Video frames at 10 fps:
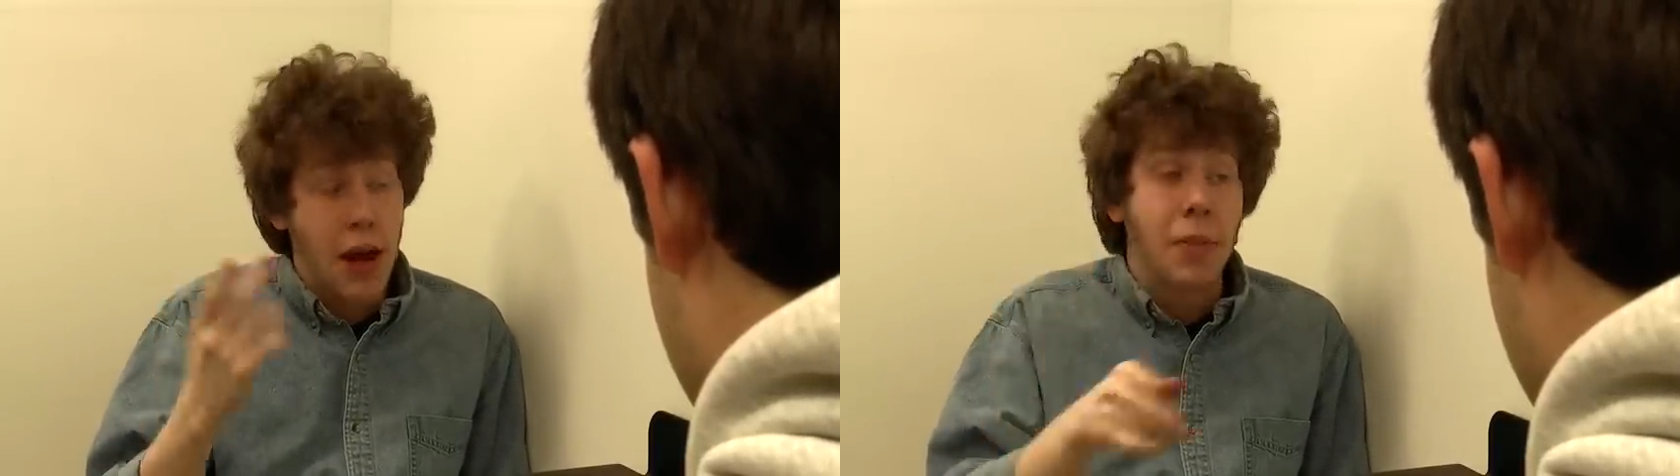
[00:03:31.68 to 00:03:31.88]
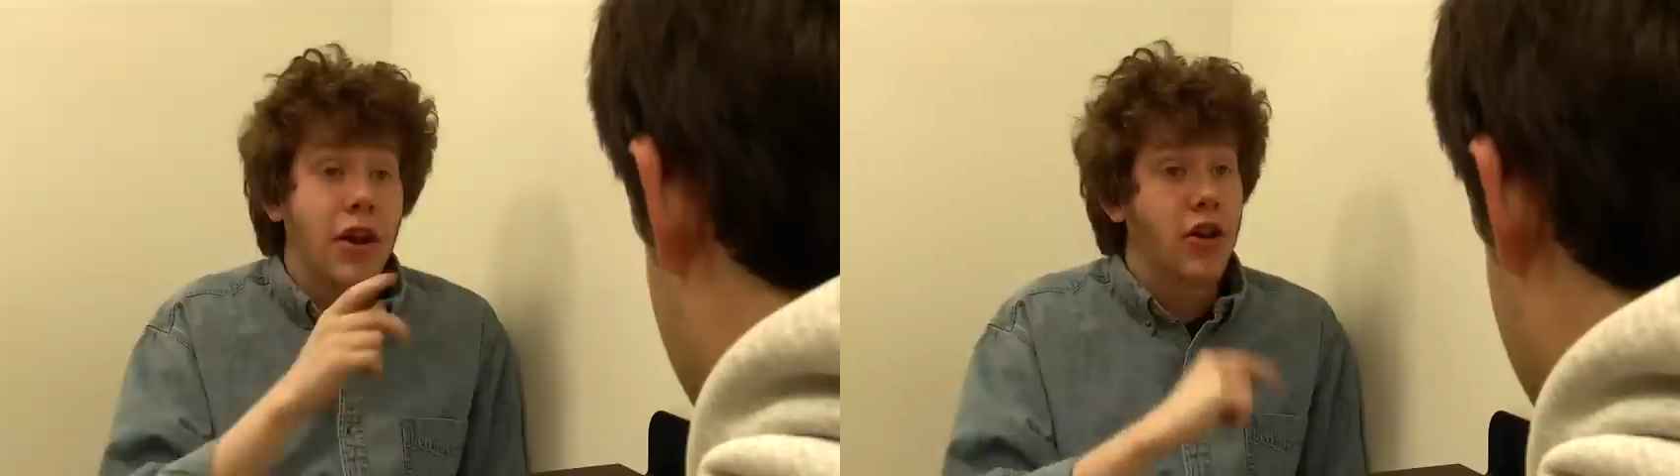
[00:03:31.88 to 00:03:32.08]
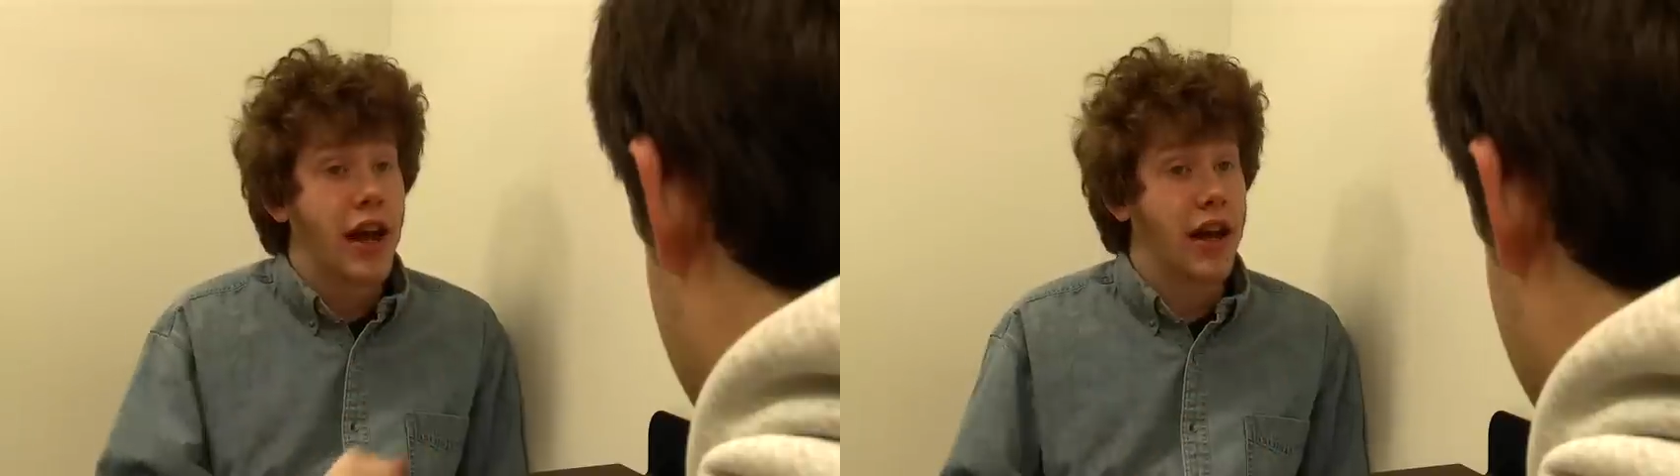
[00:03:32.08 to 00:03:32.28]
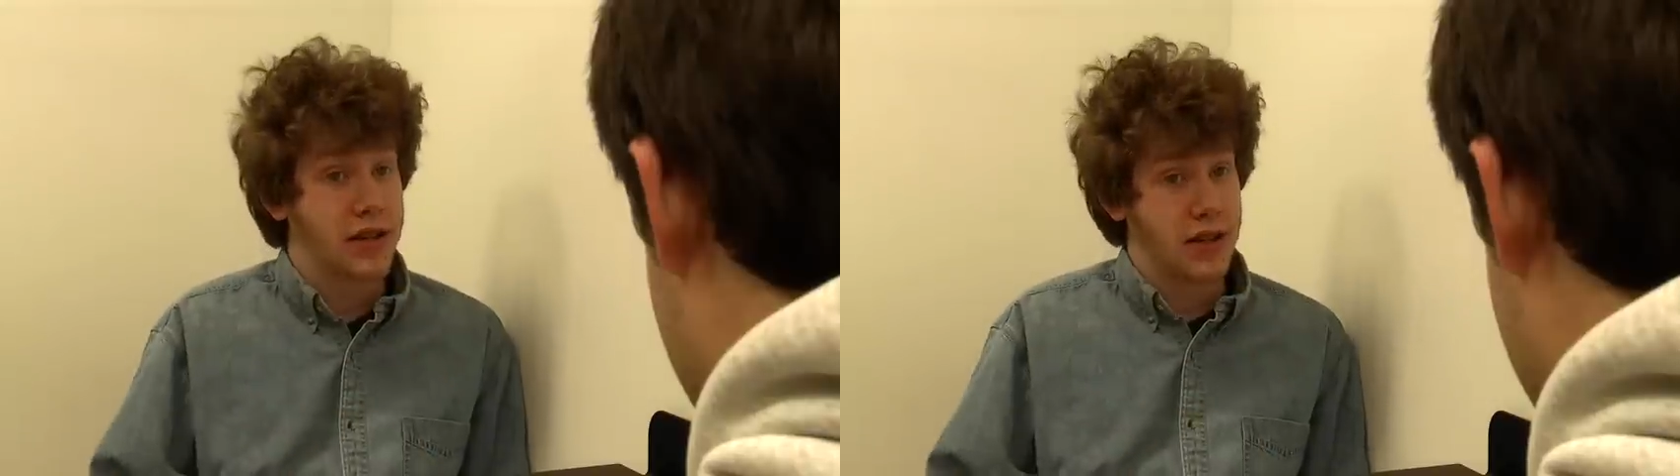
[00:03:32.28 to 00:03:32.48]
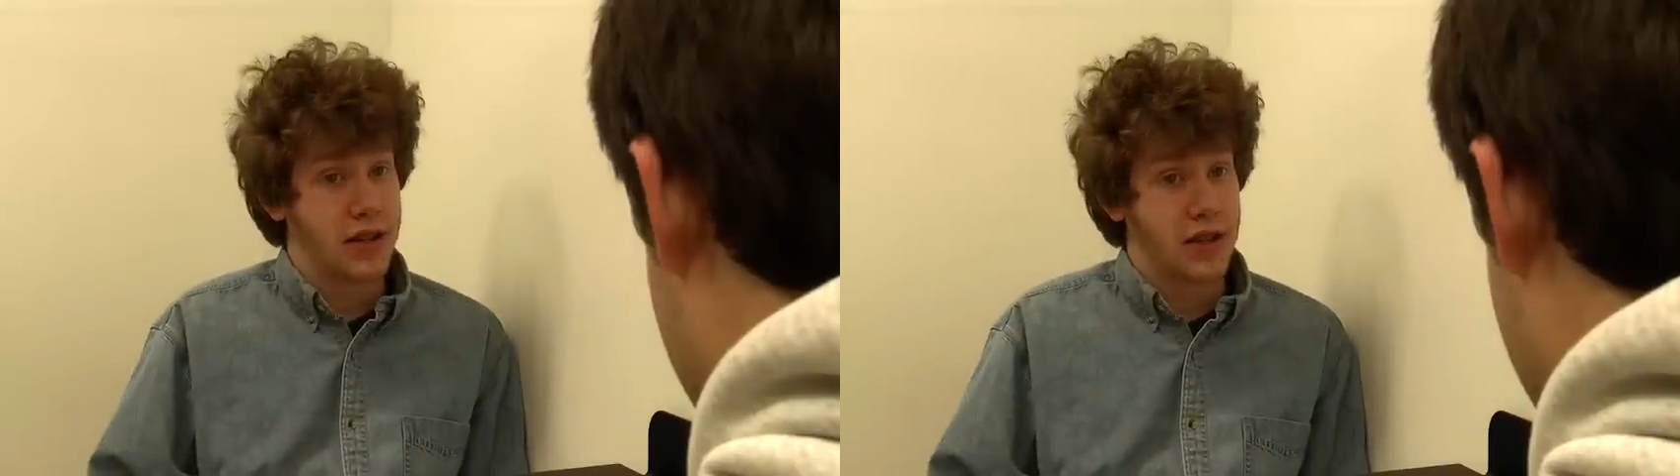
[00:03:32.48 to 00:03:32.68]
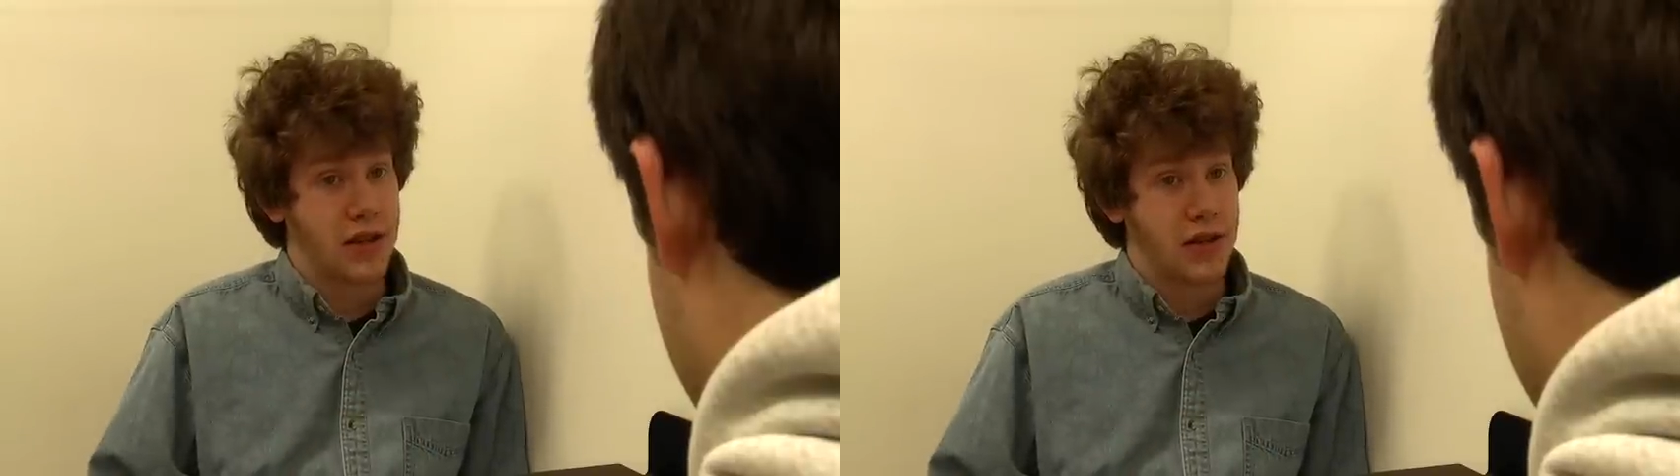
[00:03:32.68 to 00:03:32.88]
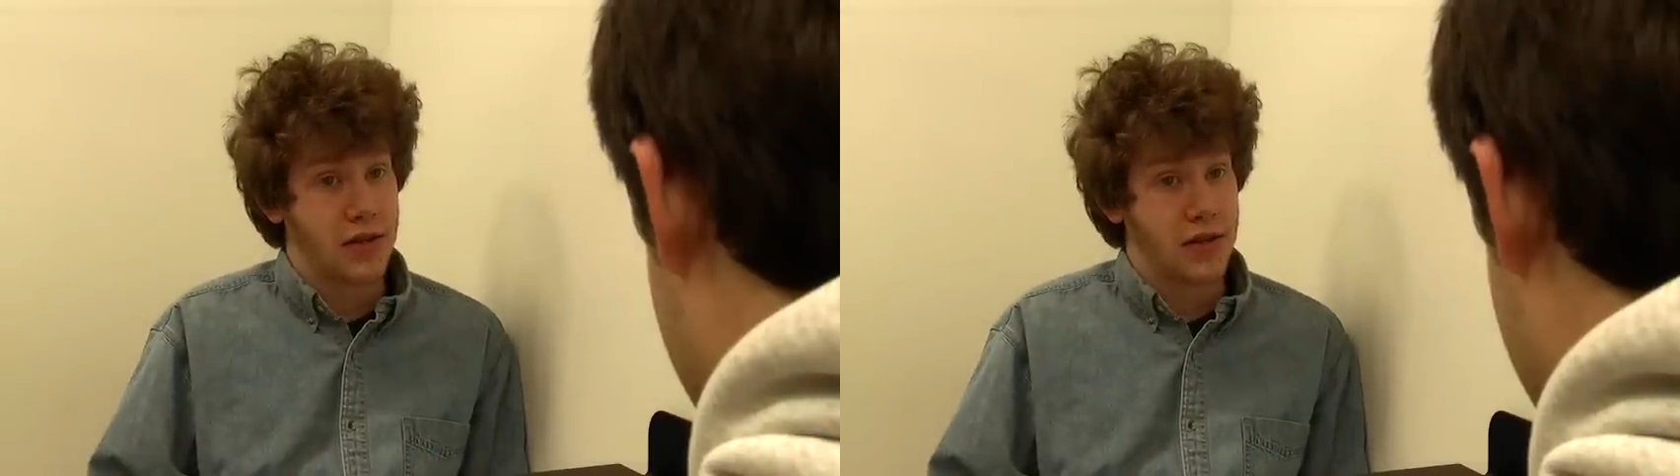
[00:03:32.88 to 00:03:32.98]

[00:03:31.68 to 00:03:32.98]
And pay your taxes.